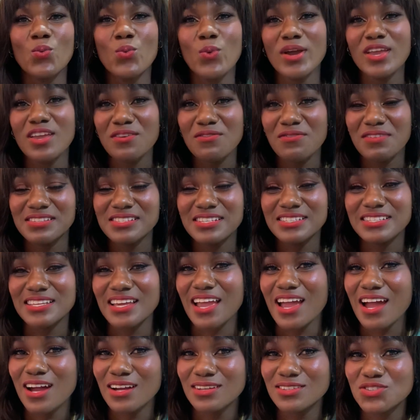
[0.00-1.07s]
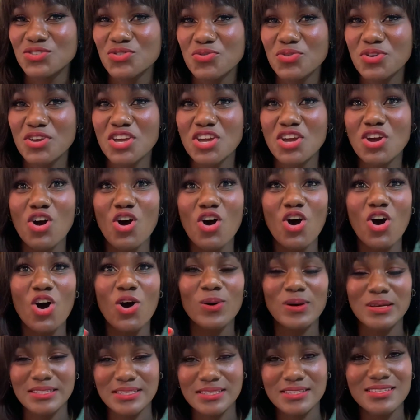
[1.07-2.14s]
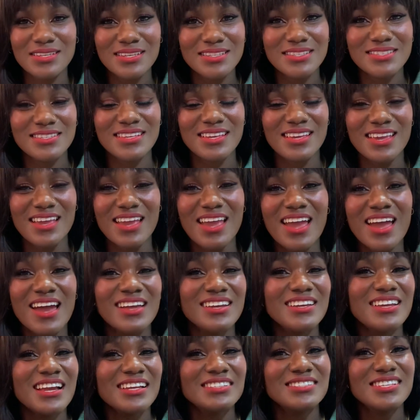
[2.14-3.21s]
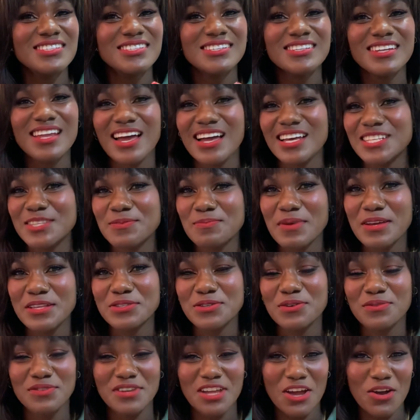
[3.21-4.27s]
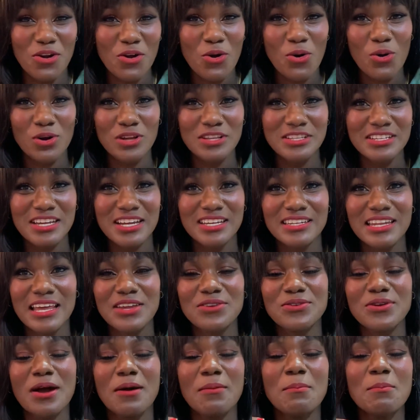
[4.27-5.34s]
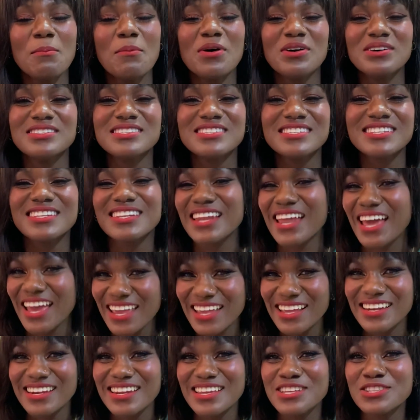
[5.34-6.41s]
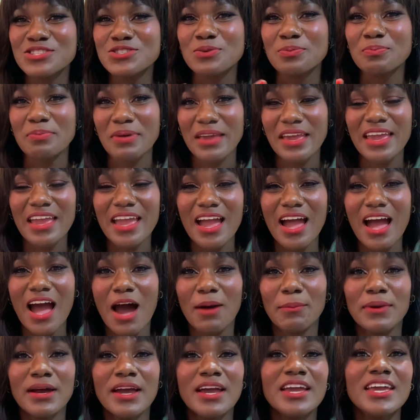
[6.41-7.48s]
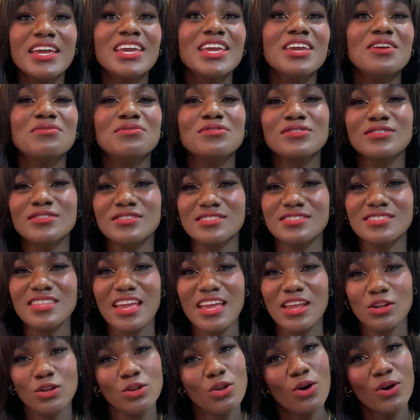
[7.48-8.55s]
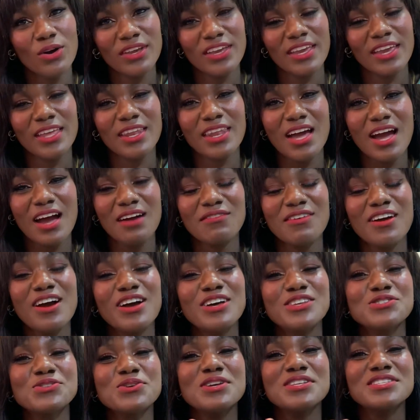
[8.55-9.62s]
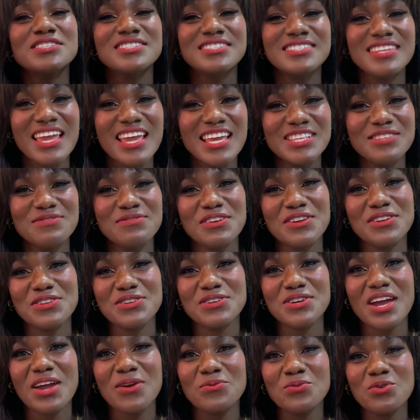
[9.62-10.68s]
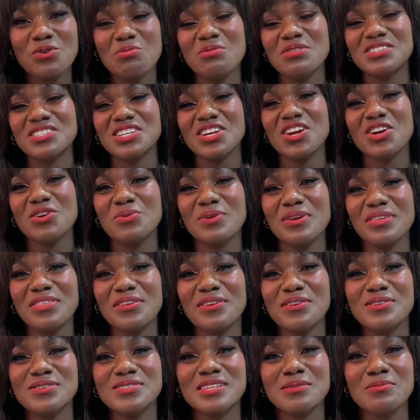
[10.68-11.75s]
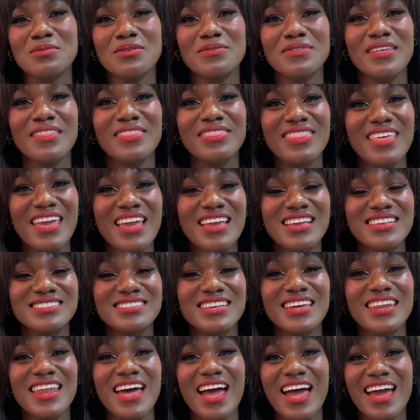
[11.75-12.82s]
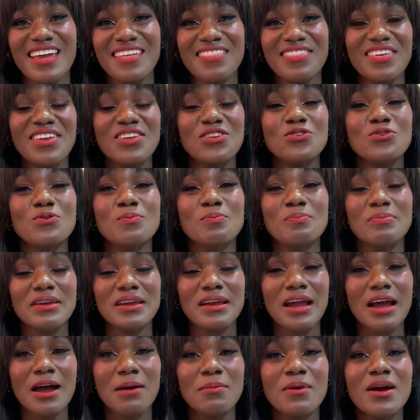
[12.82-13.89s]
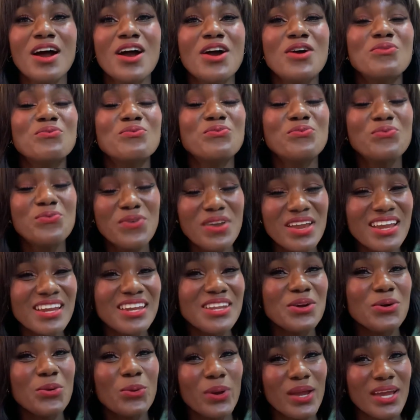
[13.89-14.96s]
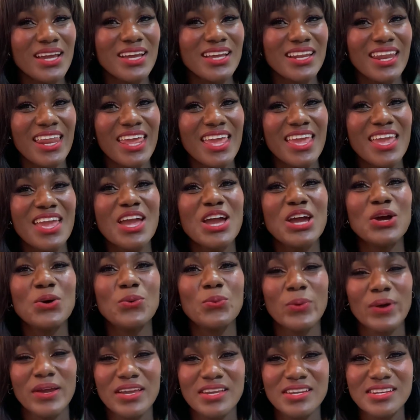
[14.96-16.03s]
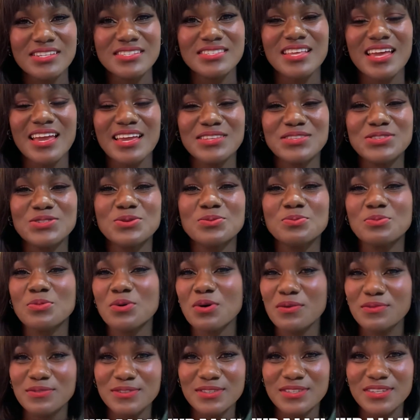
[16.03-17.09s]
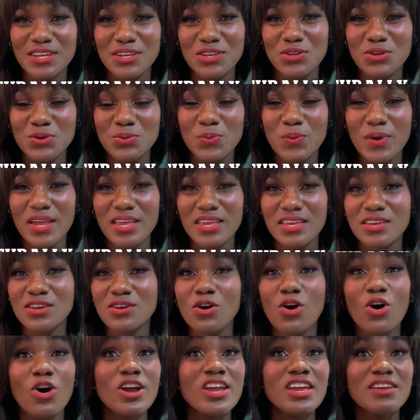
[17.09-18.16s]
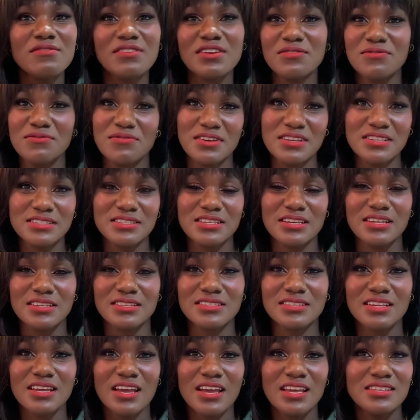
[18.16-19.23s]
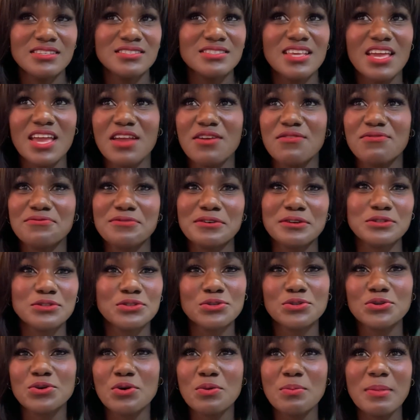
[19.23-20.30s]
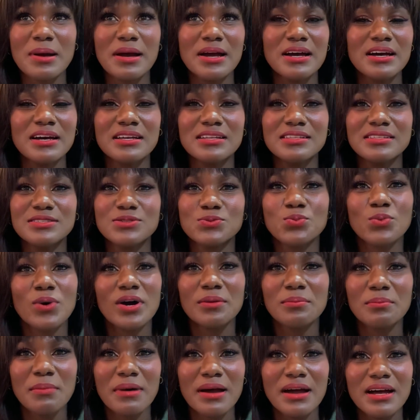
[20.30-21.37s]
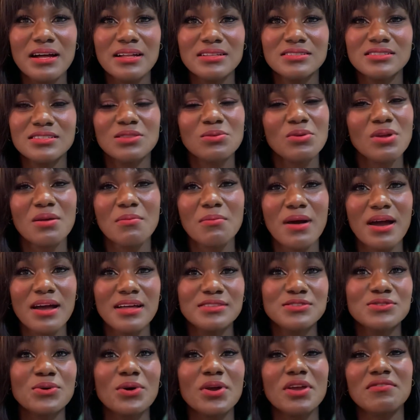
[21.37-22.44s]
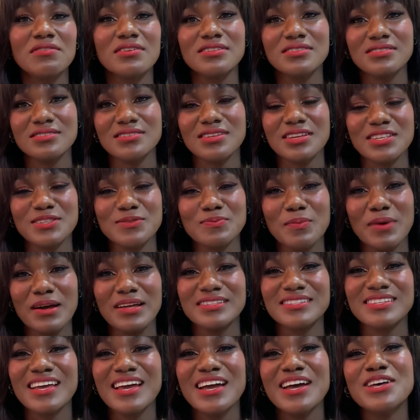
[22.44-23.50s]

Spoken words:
When you visit a country or a city, there are certain aspects of their culture that you are most likely to pick up if you stay long enough. So in today's video, I will be sharing with you some of the things that I think you'll pick up really quickly when you decide to move to the UAE or even visit, say for 2 months, 1 month, 3 months, or even 6 months.